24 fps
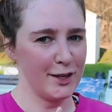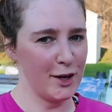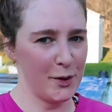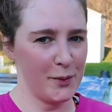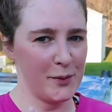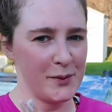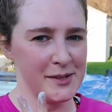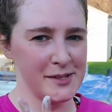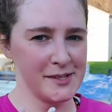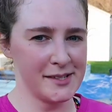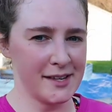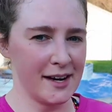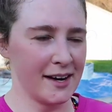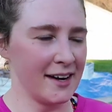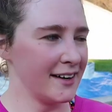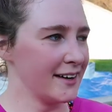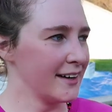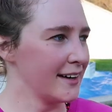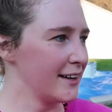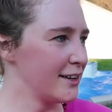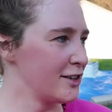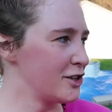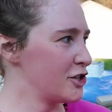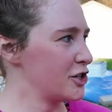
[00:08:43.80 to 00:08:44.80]
coat is
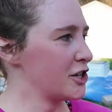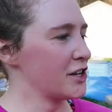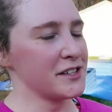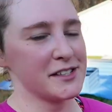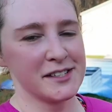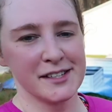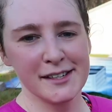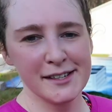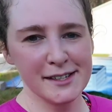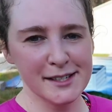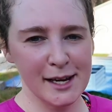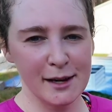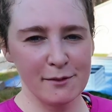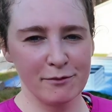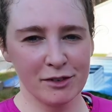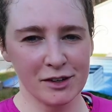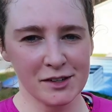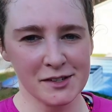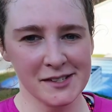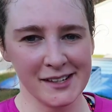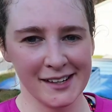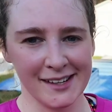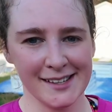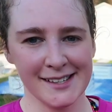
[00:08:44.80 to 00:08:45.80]
done just in time for
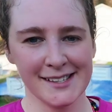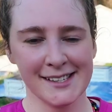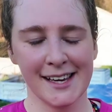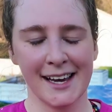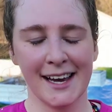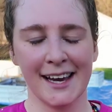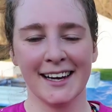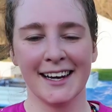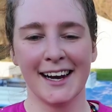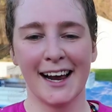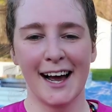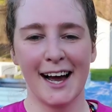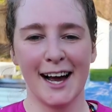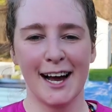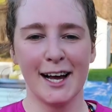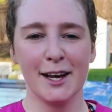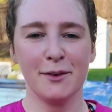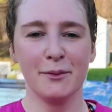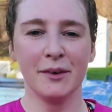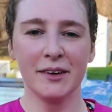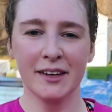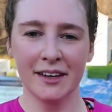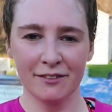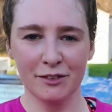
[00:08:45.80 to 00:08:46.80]
sunset. I
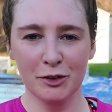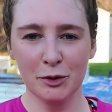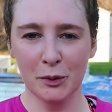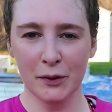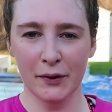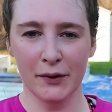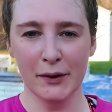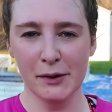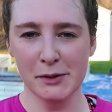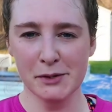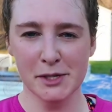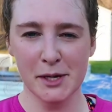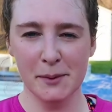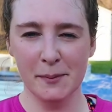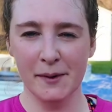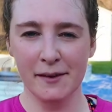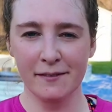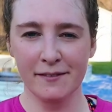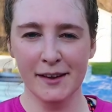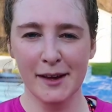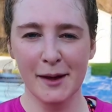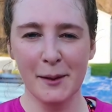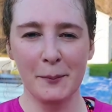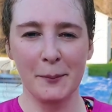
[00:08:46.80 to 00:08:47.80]
will give you a close-up
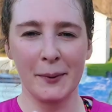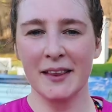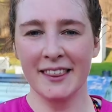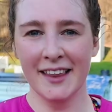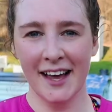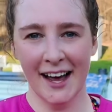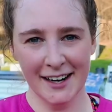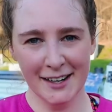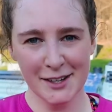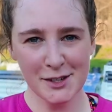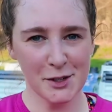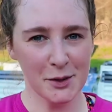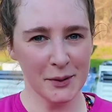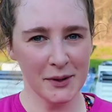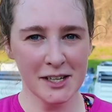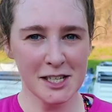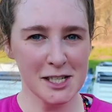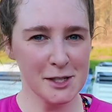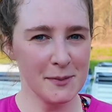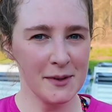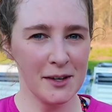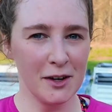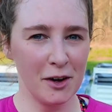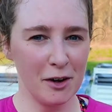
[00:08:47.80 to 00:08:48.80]
of it, but that is going
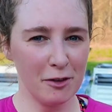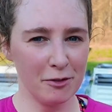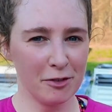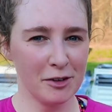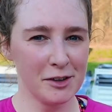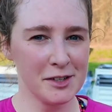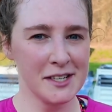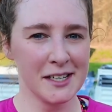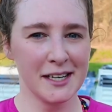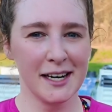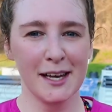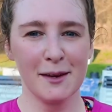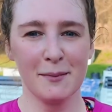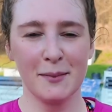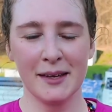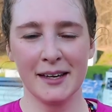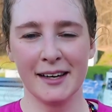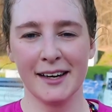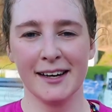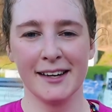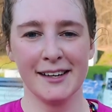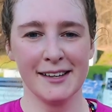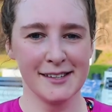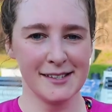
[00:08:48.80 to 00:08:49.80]
to be all for tonight
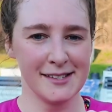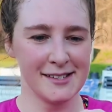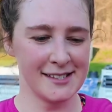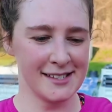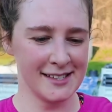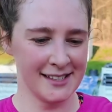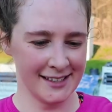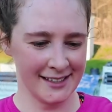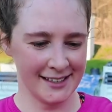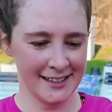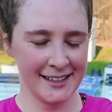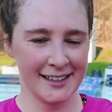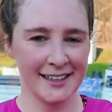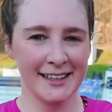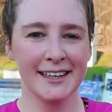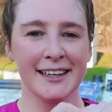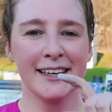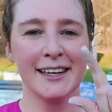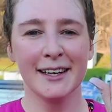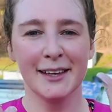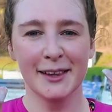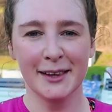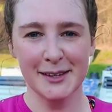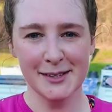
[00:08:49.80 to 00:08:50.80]
because
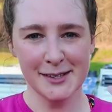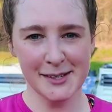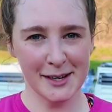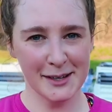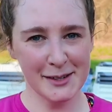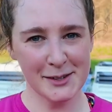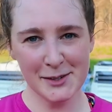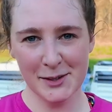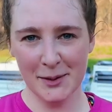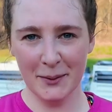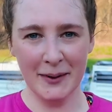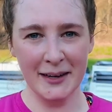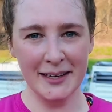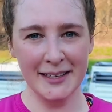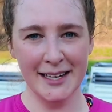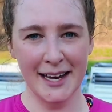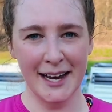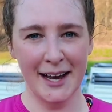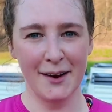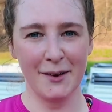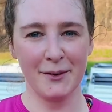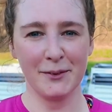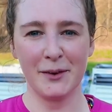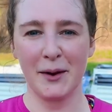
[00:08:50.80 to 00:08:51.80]
the sun is going
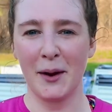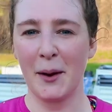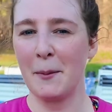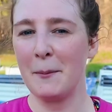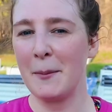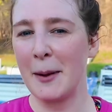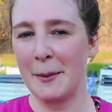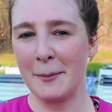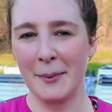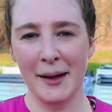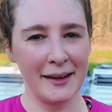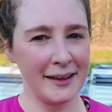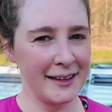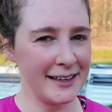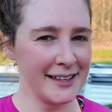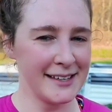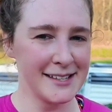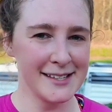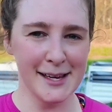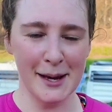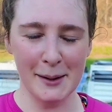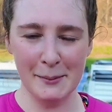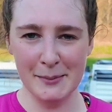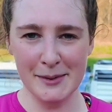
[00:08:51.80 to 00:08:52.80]
down, my belly
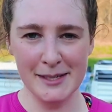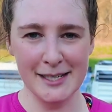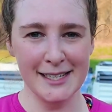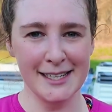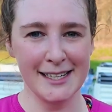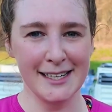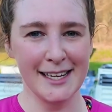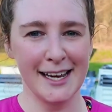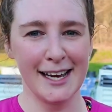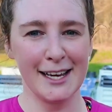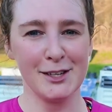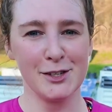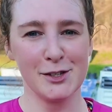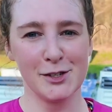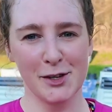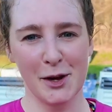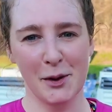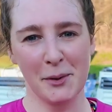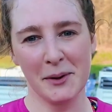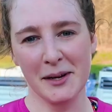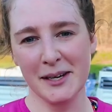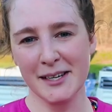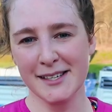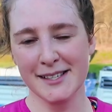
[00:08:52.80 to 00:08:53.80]
is empty, and
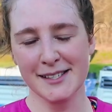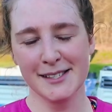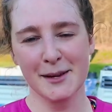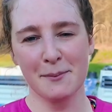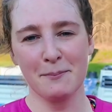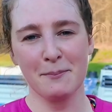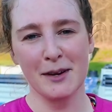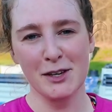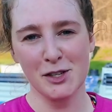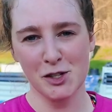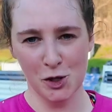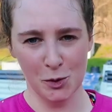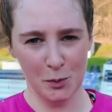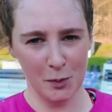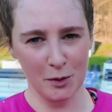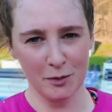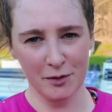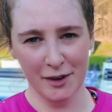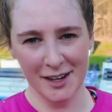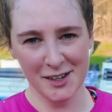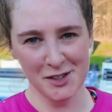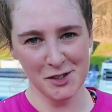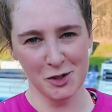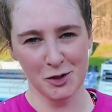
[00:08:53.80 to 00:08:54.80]
so is my
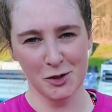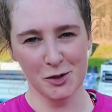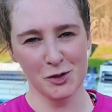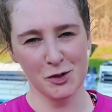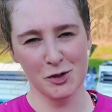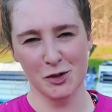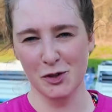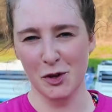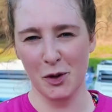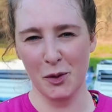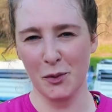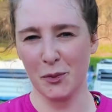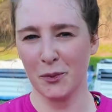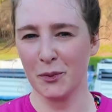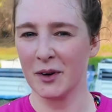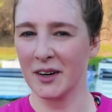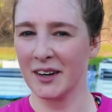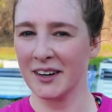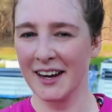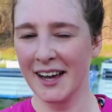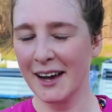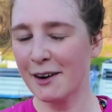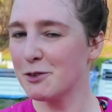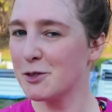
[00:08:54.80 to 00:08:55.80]
supervisor. So we're
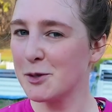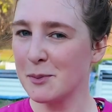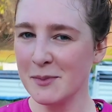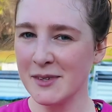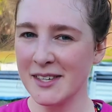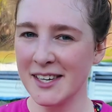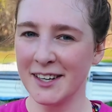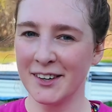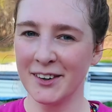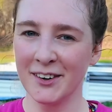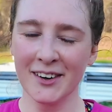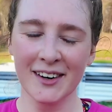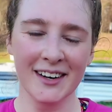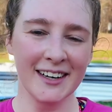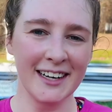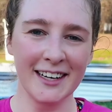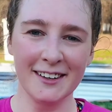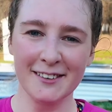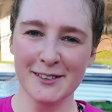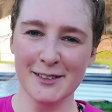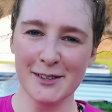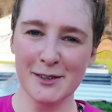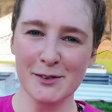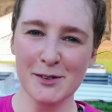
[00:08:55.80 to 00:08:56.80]
gonna have some dinner, and
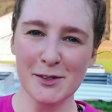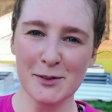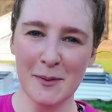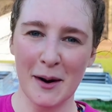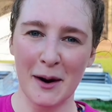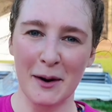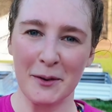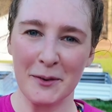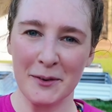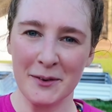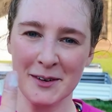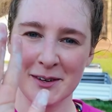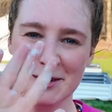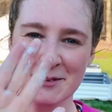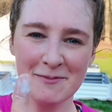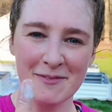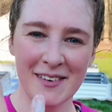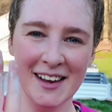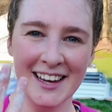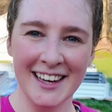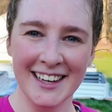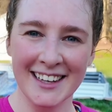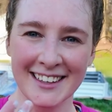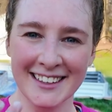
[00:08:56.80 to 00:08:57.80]
I'll see you tomorrow. Bye.